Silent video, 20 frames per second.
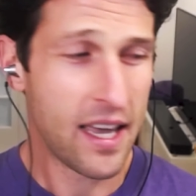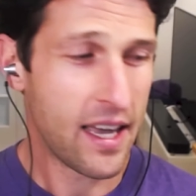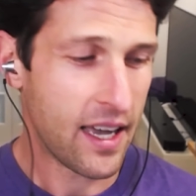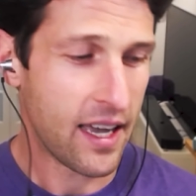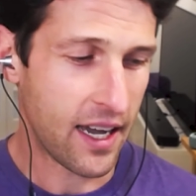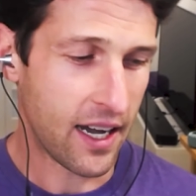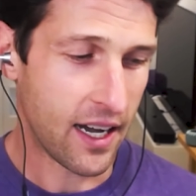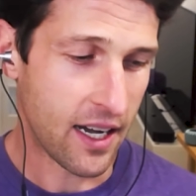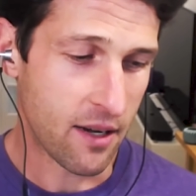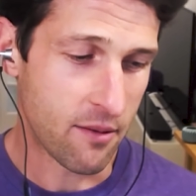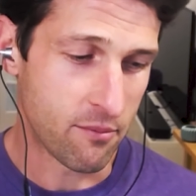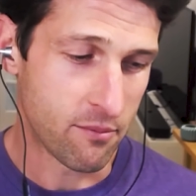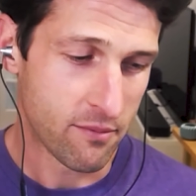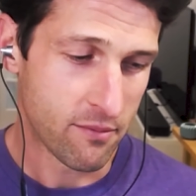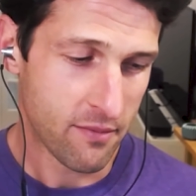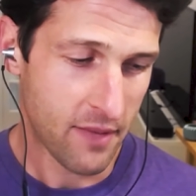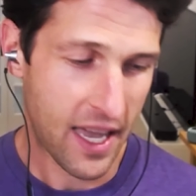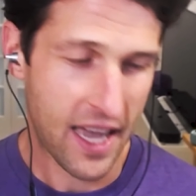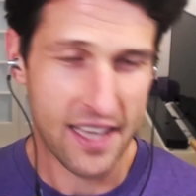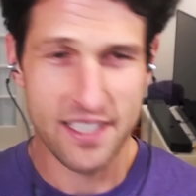Um,
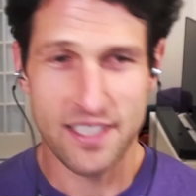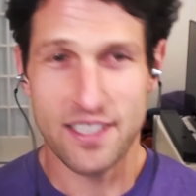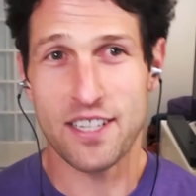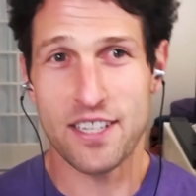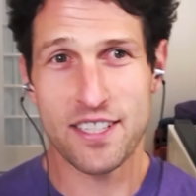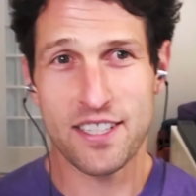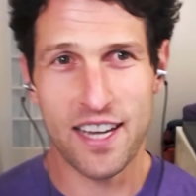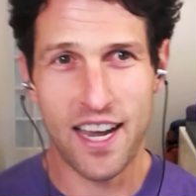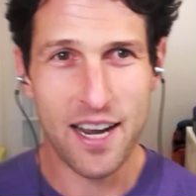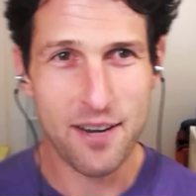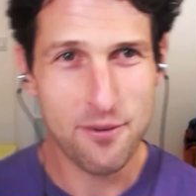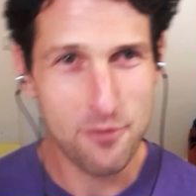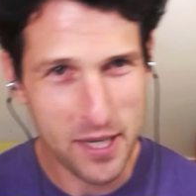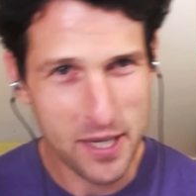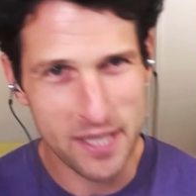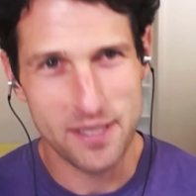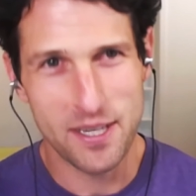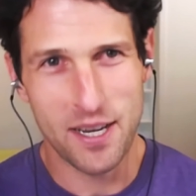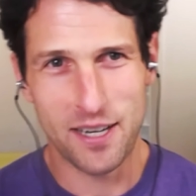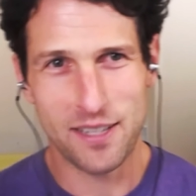as an aside, we
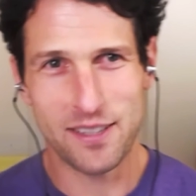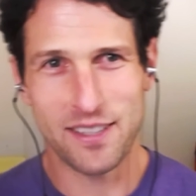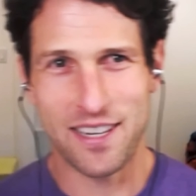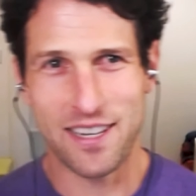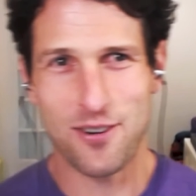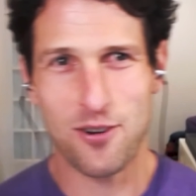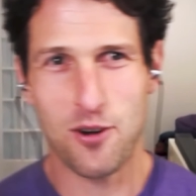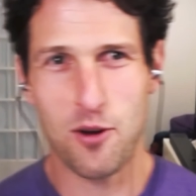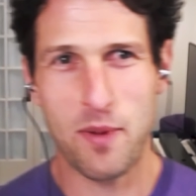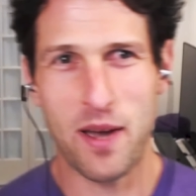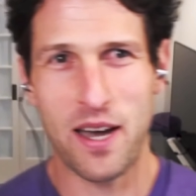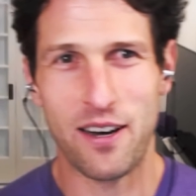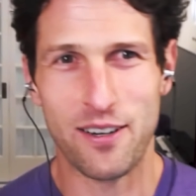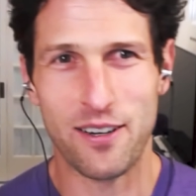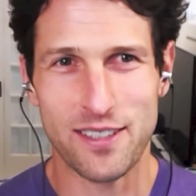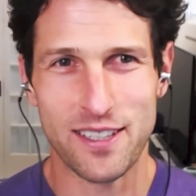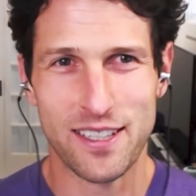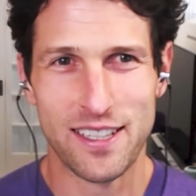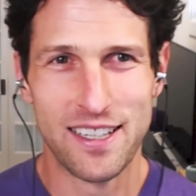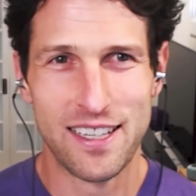can talk later
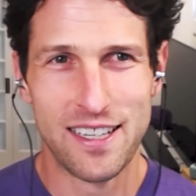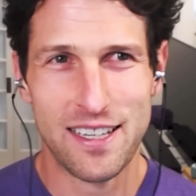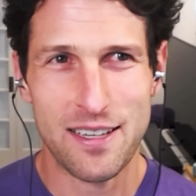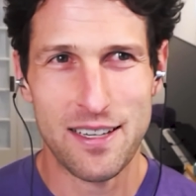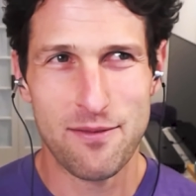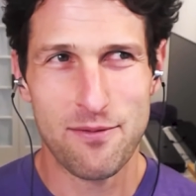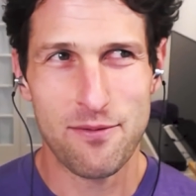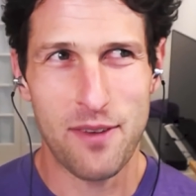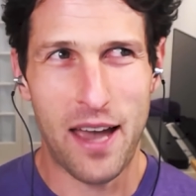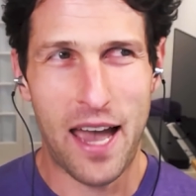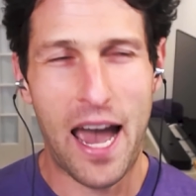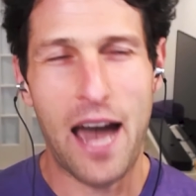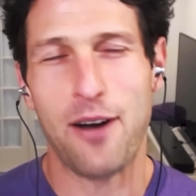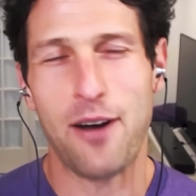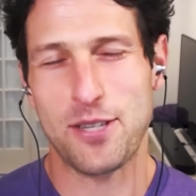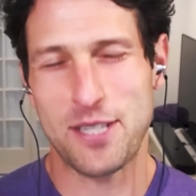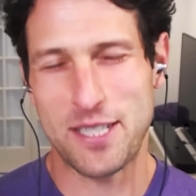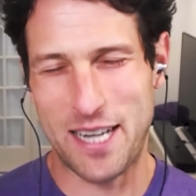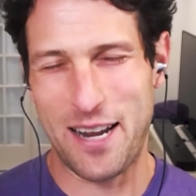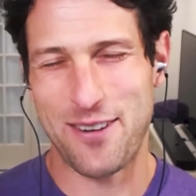about how
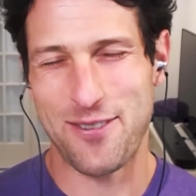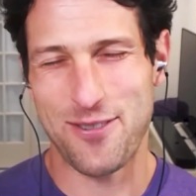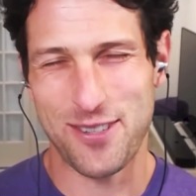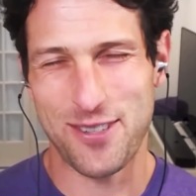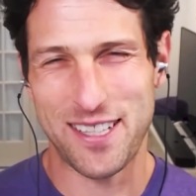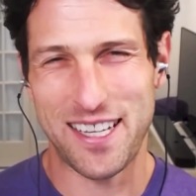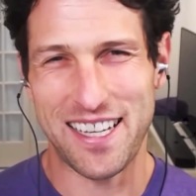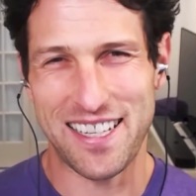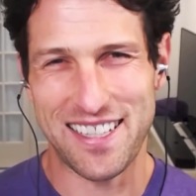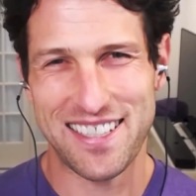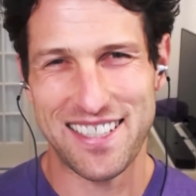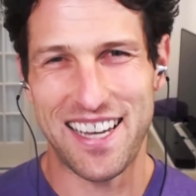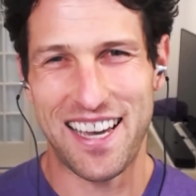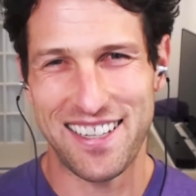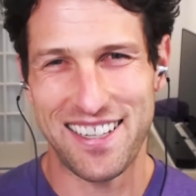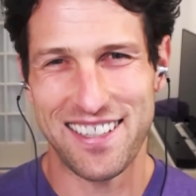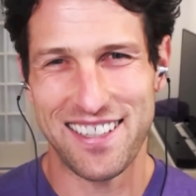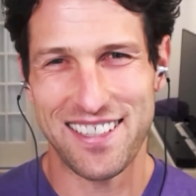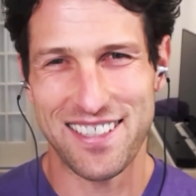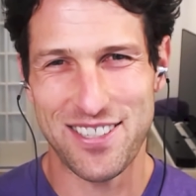standards get set
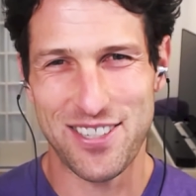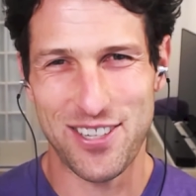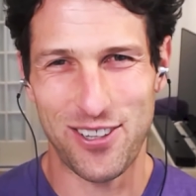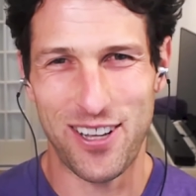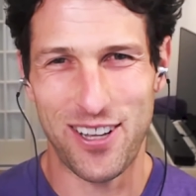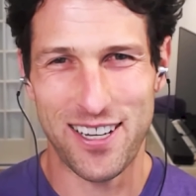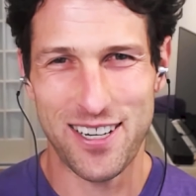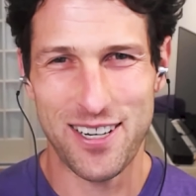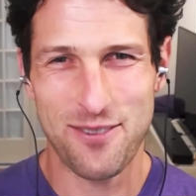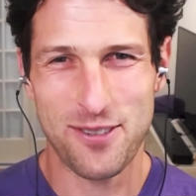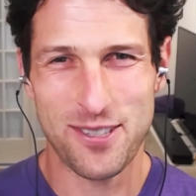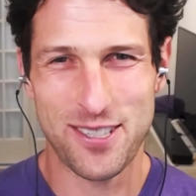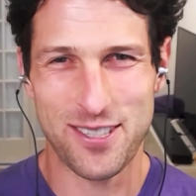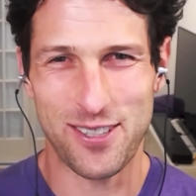in Solana, which is a